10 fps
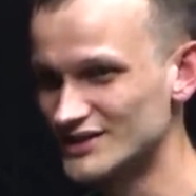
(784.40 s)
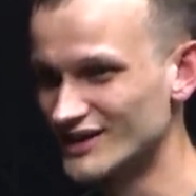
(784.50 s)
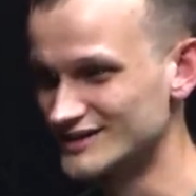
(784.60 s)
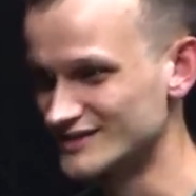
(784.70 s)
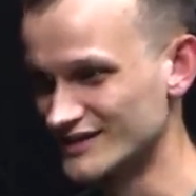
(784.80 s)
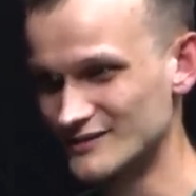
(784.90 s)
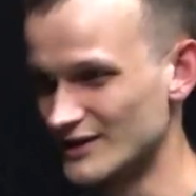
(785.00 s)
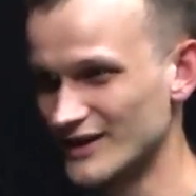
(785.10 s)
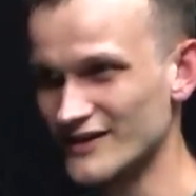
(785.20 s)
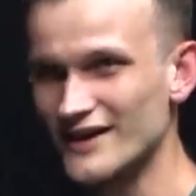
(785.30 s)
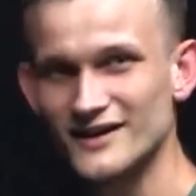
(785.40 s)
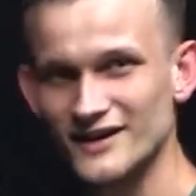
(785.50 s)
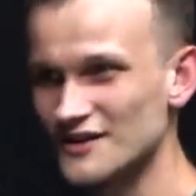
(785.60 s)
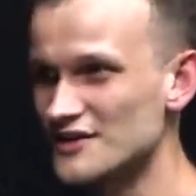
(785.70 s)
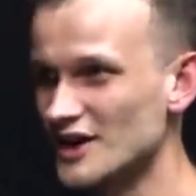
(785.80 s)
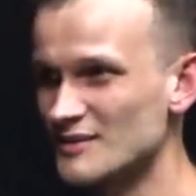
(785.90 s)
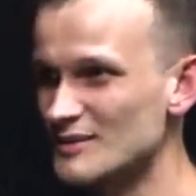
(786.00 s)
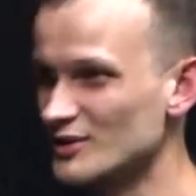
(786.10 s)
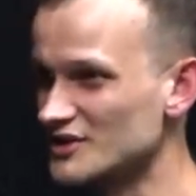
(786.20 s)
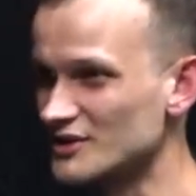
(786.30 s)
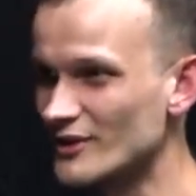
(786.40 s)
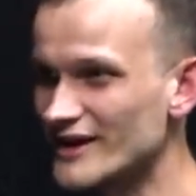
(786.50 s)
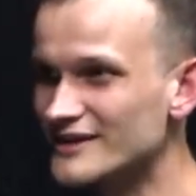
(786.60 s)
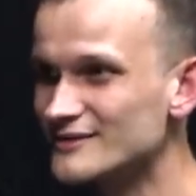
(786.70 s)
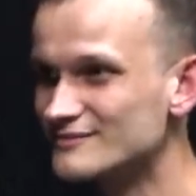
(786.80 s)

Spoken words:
in all, I think the dog people did great.